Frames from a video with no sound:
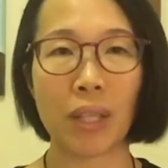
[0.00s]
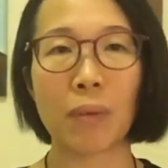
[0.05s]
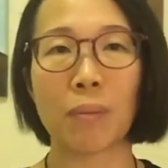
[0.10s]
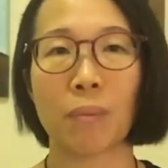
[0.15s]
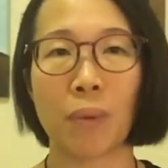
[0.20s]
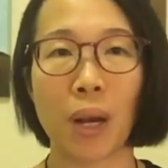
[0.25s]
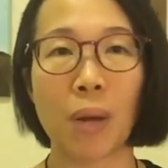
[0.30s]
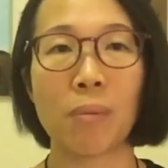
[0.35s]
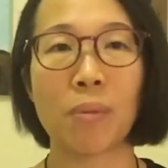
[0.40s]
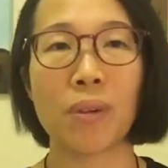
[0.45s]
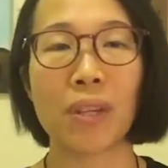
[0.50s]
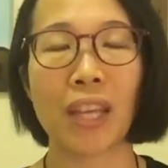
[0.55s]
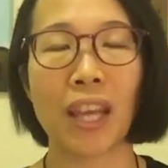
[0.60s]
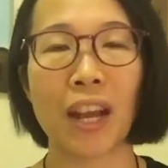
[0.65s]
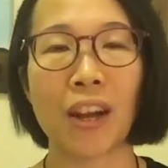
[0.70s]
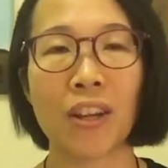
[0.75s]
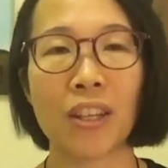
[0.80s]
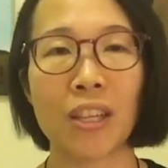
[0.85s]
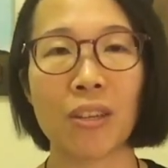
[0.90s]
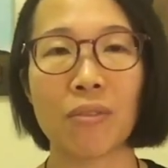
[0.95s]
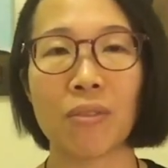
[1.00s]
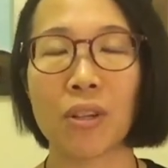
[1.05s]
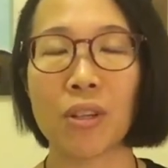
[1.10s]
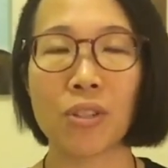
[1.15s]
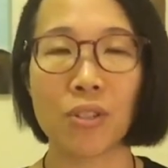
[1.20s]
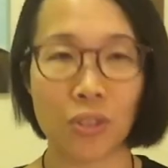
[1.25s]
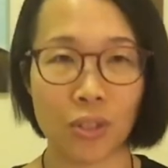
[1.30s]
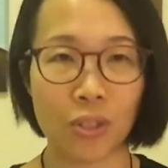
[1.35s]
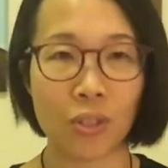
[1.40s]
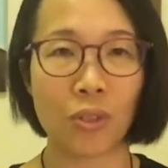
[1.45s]
primary
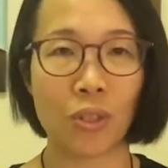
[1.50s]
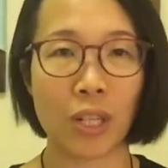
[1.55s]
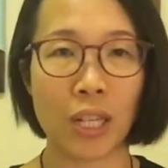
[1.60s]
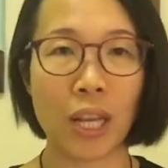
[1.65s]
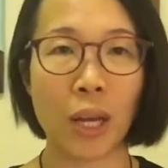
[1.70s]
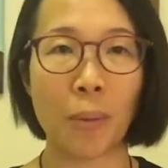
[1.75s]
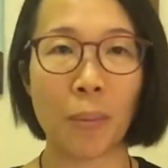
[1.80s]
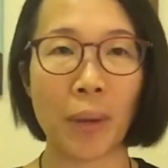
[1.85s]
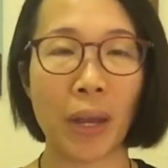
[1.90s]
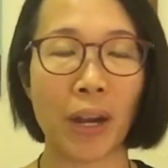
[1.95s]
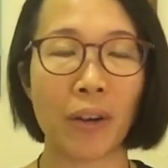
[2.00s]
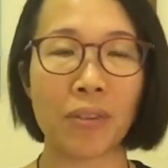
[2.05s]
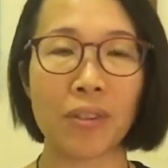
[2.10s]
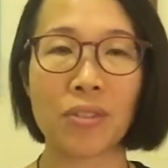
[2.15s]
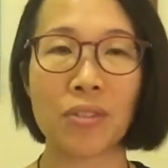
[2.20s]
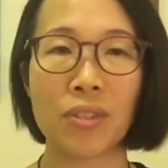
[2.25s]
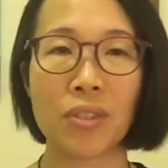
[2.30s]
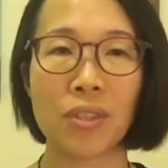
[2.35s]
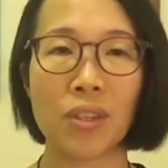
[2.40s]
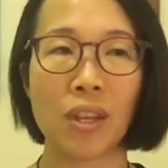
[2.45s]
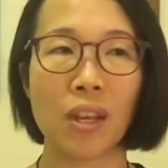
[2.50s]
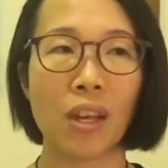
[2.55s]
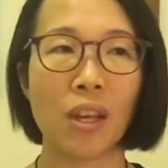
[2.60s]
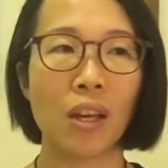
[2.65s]
caregivers, usually our parents,